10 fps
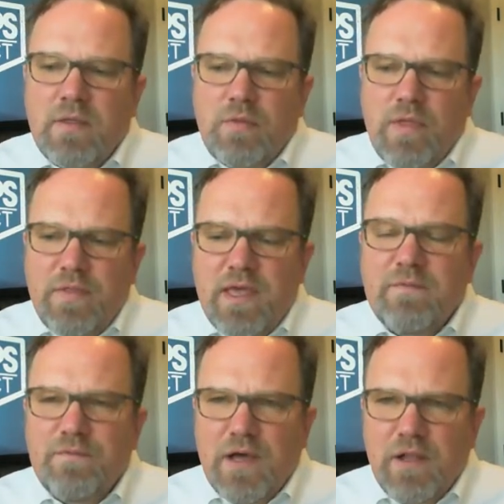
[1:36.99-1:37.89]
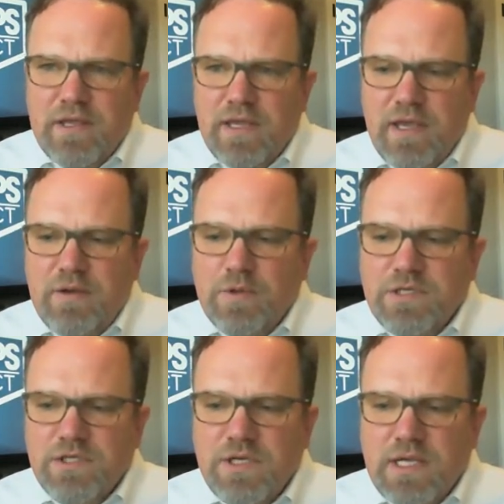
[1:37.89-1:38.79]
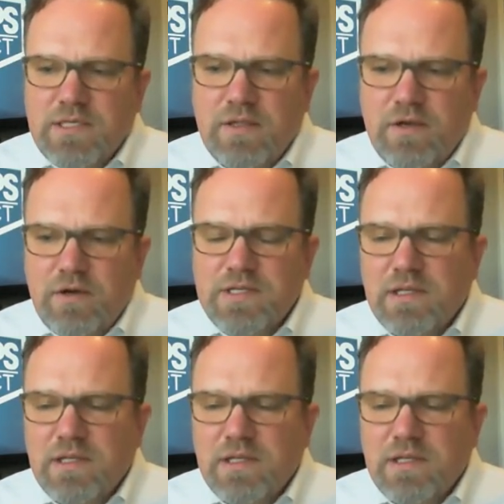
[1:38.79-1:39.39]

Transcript: they then fell again, which suggests that there is